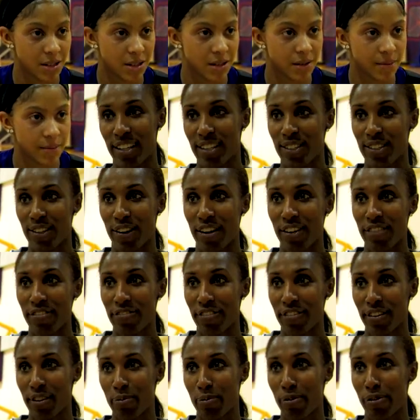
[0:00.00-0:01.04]
It's great for the
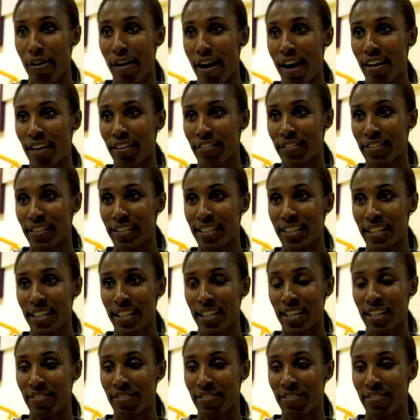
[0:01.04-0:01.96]
morale of the team.